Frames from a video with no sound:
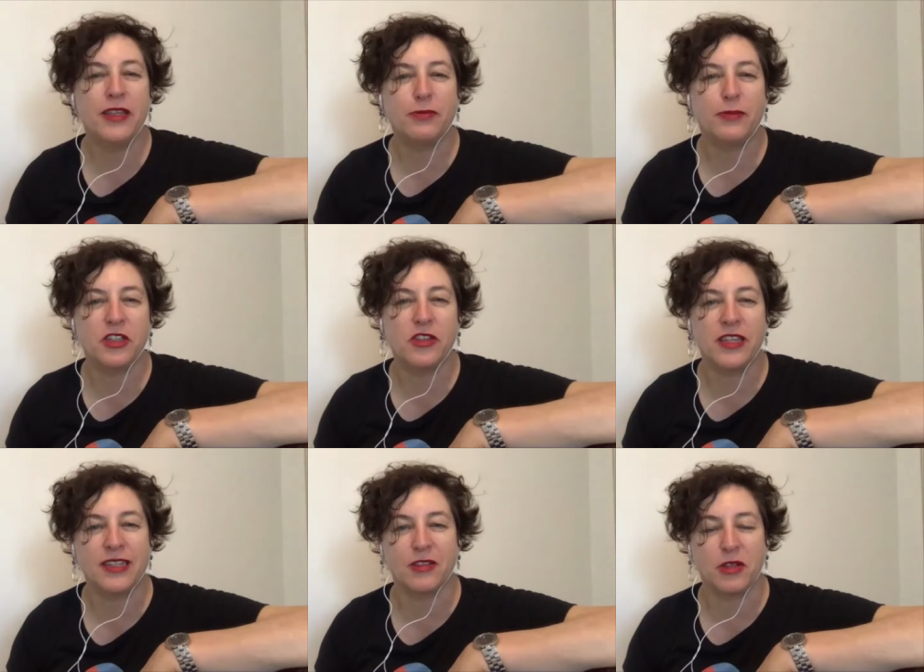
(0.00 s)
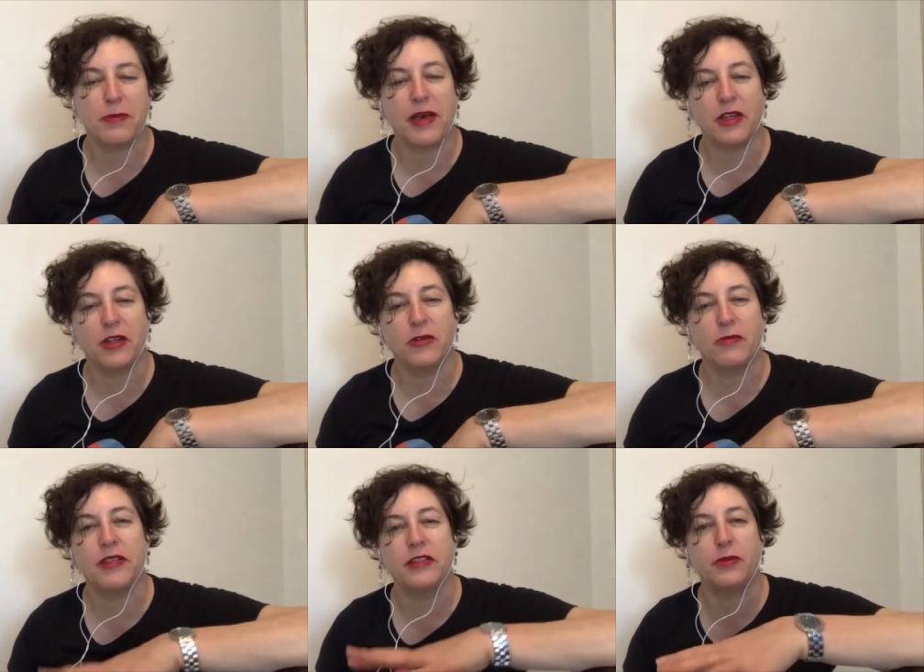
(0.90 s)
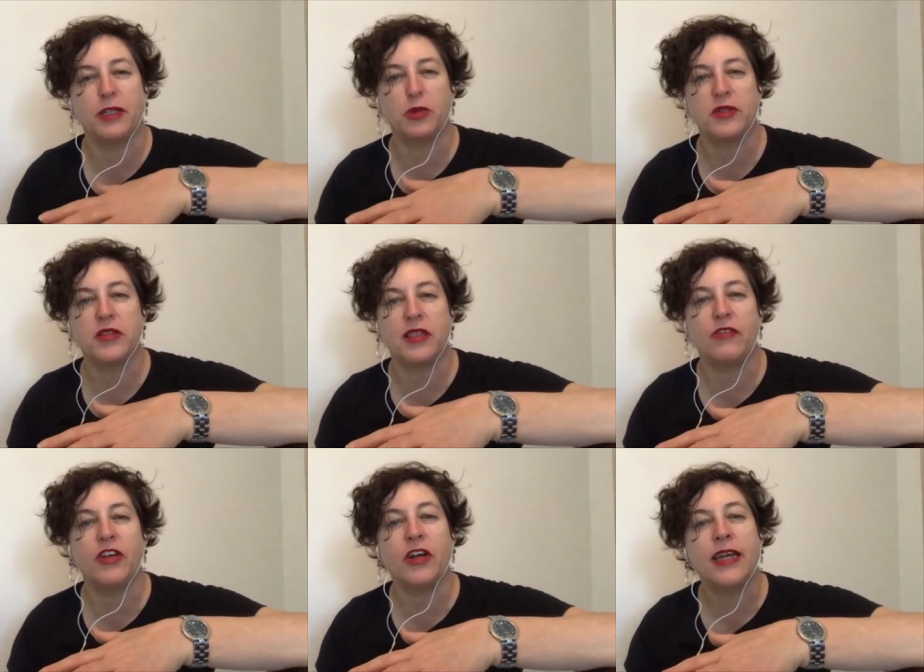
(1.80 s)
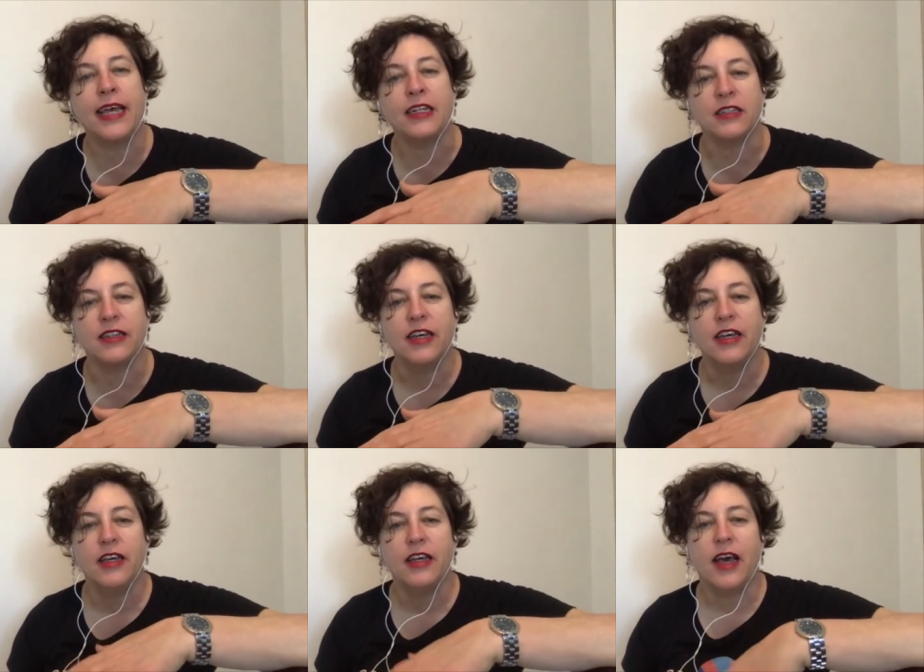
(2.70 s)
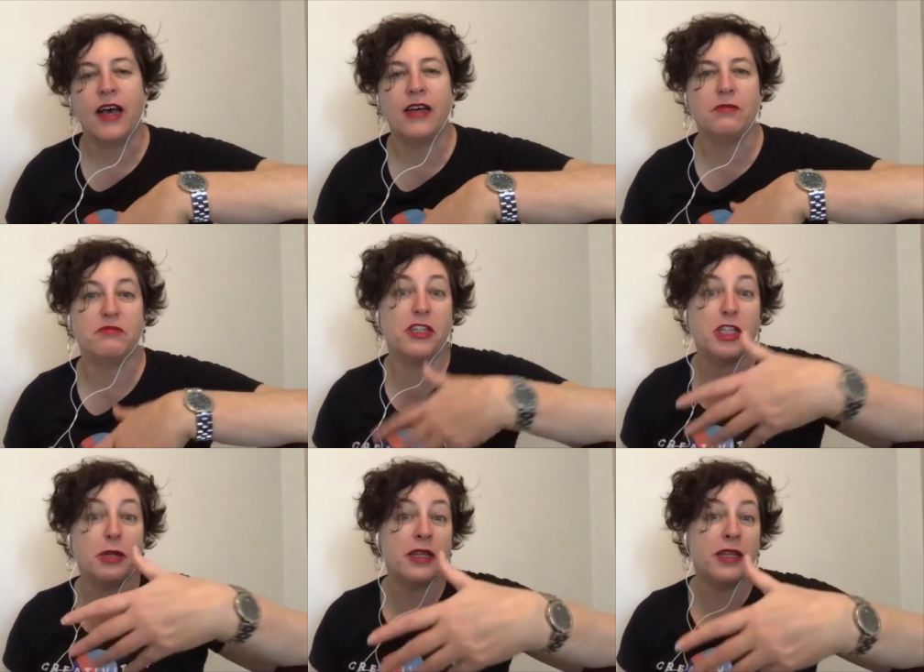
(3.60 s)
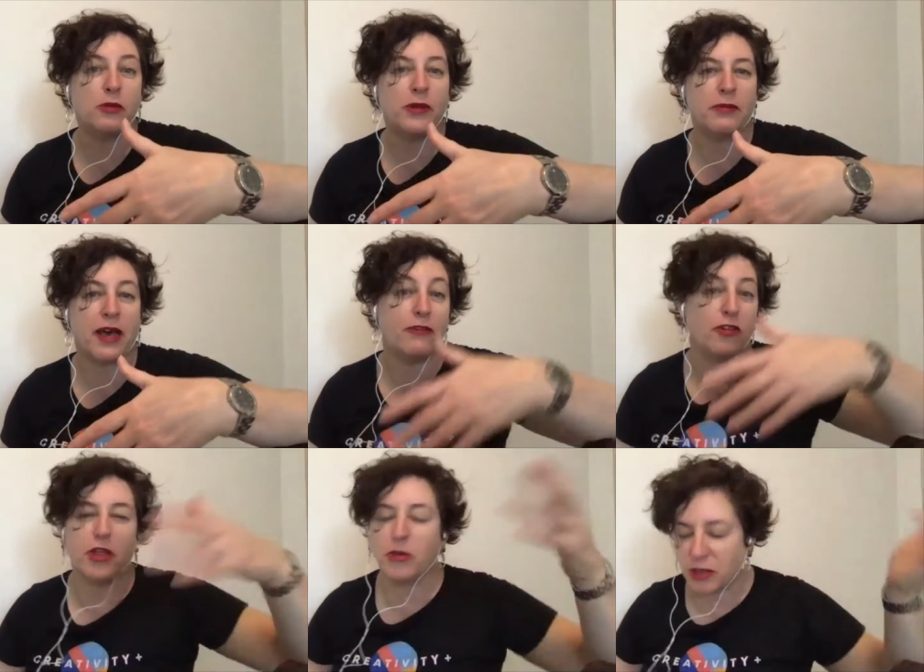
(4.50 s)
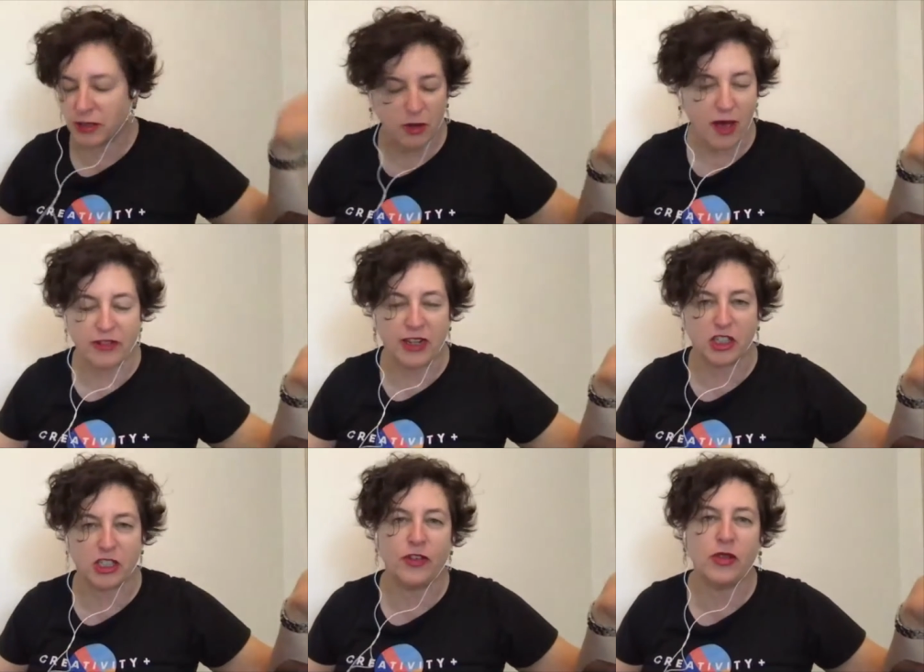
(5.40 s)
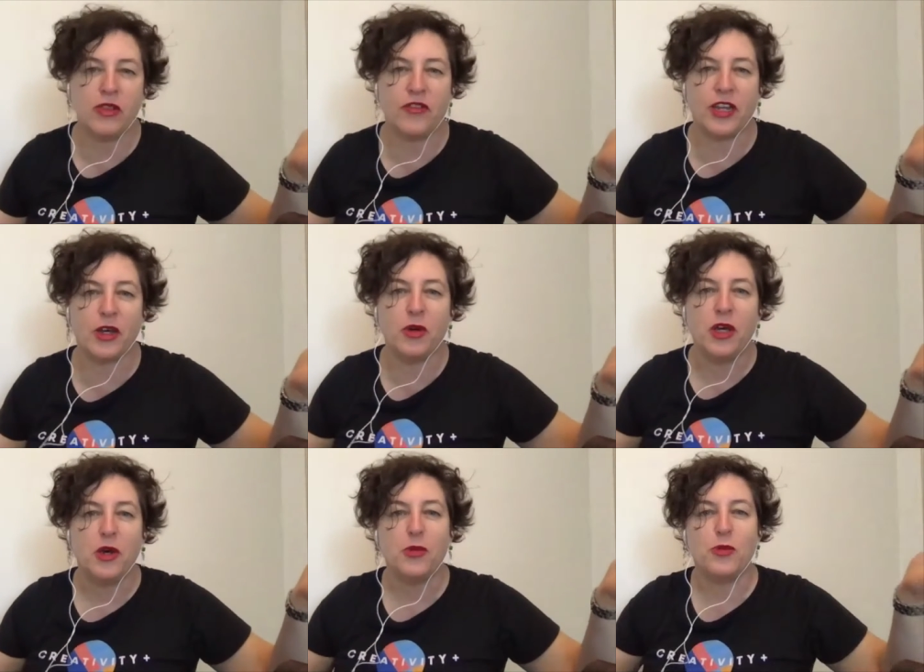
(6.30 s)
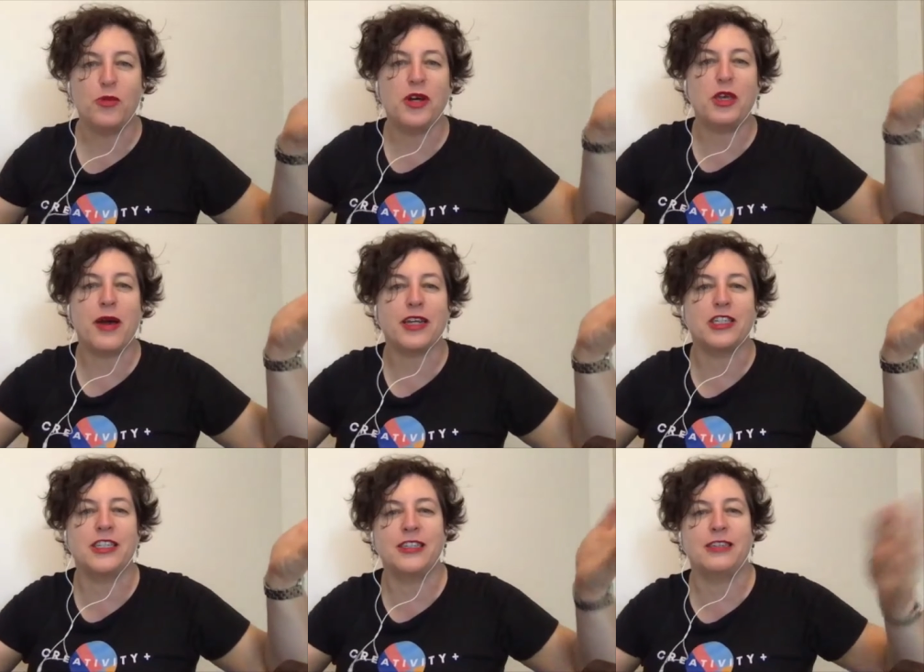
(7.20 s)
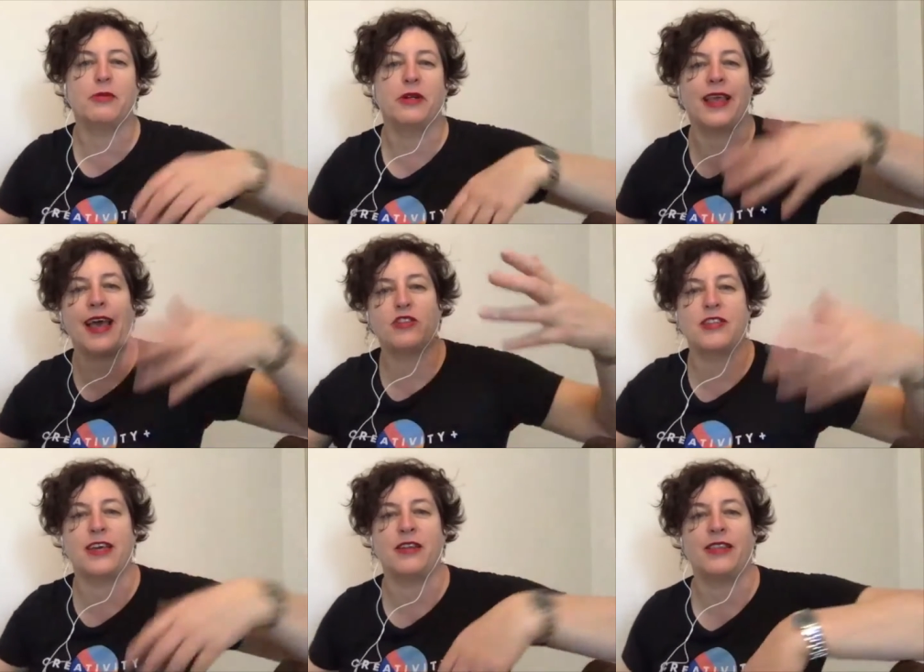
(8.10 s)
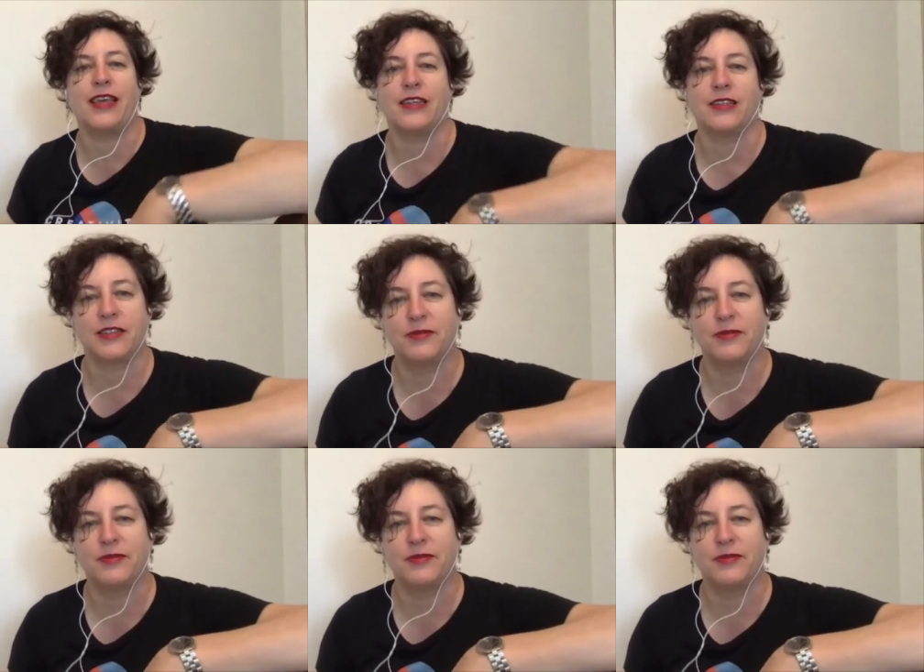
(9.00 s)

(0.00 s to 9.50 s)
special things about your speech was the very end. Can you tell me a little bit about, for those who haven't actually viewed the video, what you actually did to bring the house down at the end?